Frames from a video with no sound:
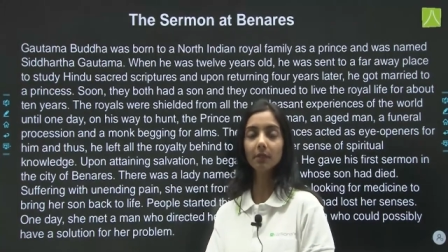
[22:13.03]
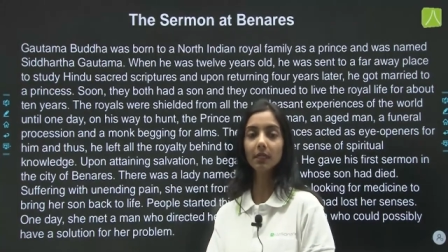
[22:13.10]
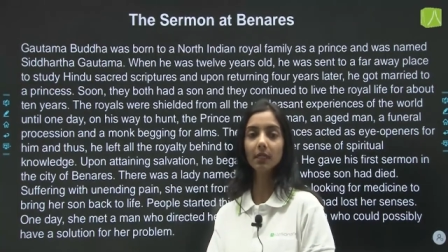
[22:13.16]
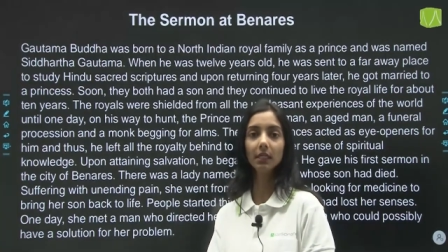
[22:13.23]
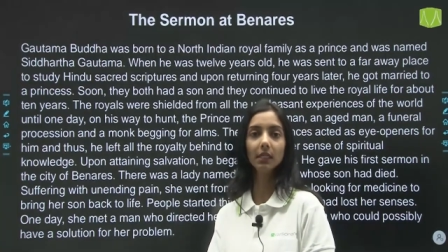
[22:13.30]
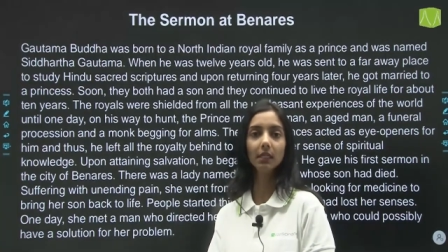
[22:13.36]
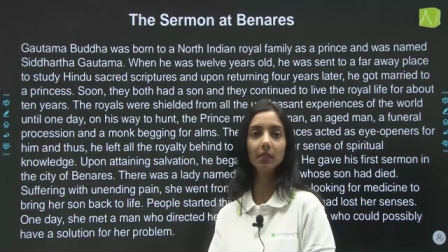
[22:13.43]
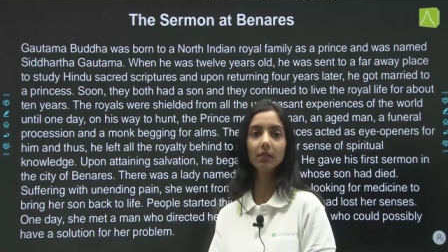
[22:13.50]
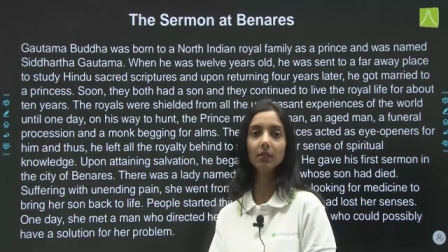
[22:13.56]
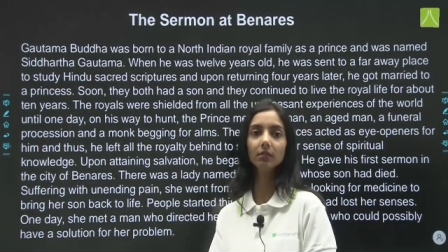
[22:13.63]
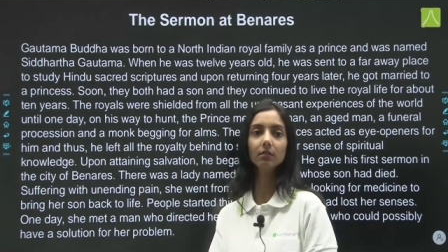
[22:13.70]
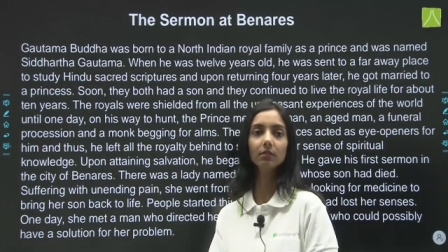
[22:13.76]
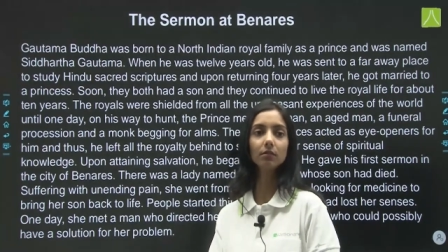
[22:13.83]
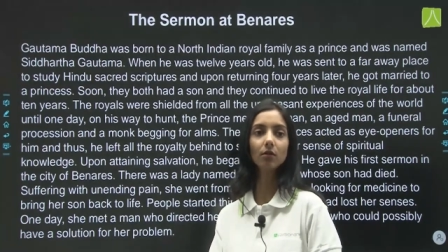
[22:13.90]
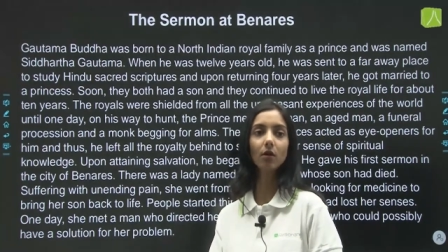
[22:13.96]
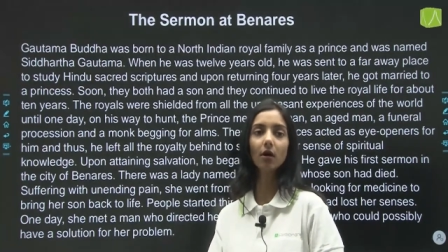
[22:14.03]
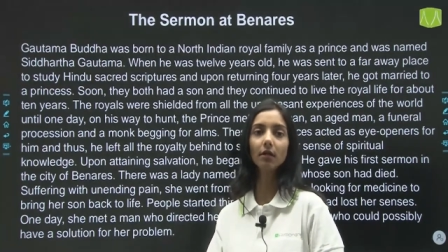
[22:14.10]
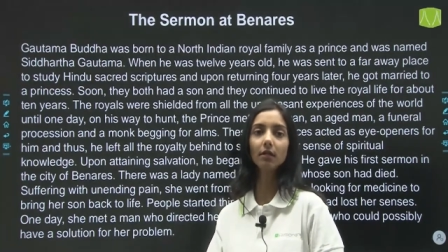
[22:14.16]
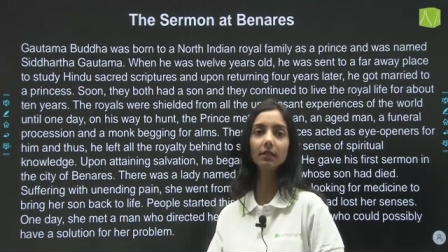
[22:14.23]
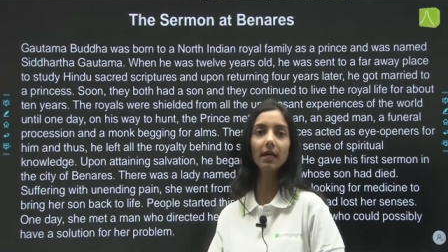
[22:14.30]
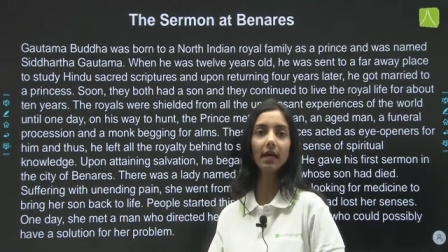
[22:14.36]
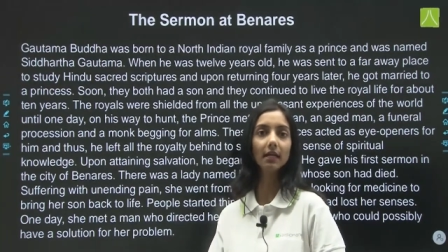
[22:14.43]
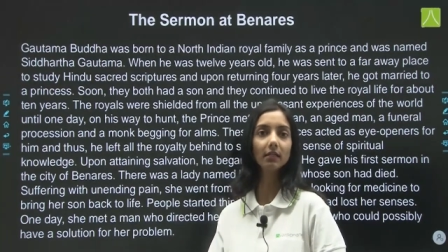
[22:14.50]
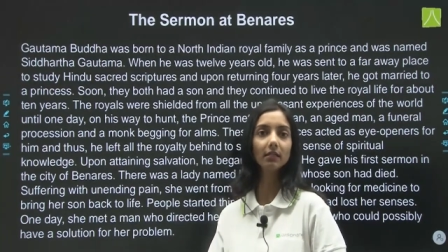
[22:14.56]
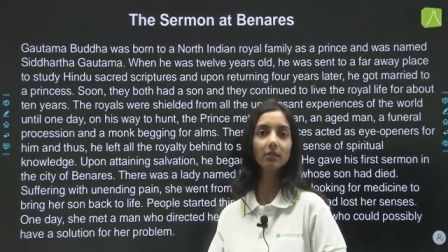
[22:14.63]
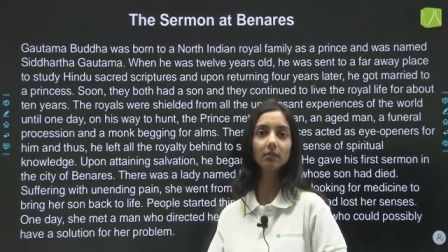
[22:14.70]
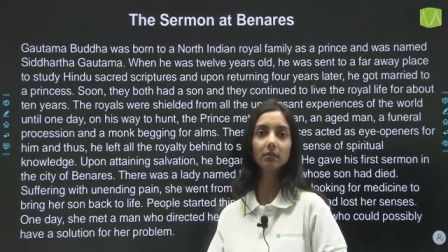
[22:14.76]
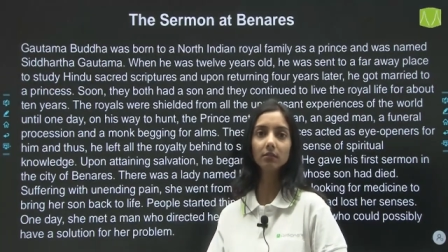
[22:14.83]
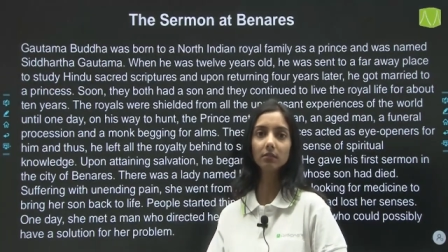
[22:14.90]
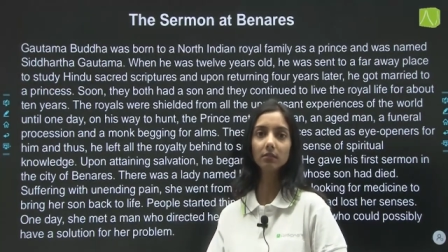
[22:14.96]
He thought that
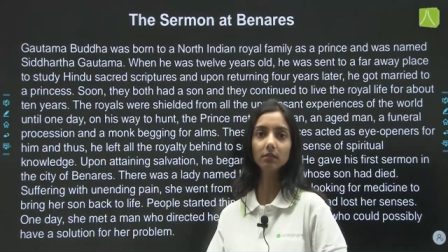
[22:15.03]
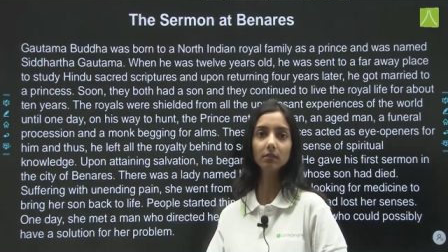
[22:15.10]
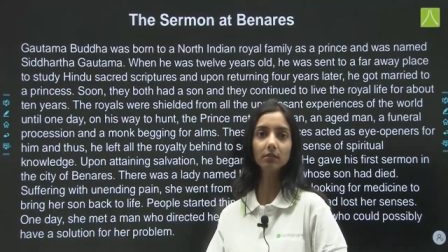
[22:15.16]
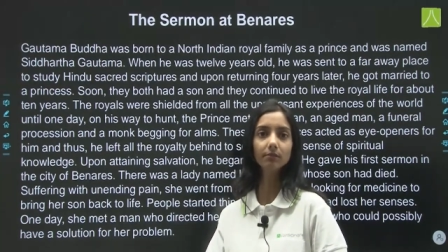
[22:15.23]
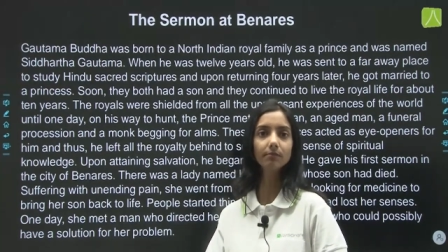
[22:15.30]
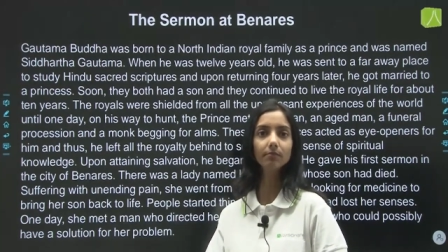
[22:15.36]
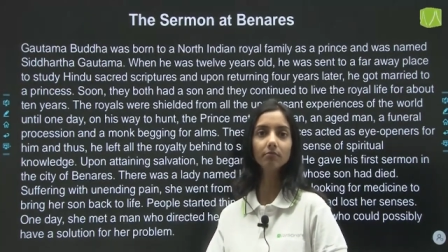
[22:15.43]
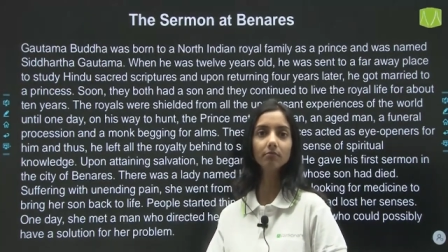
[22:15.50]
uh,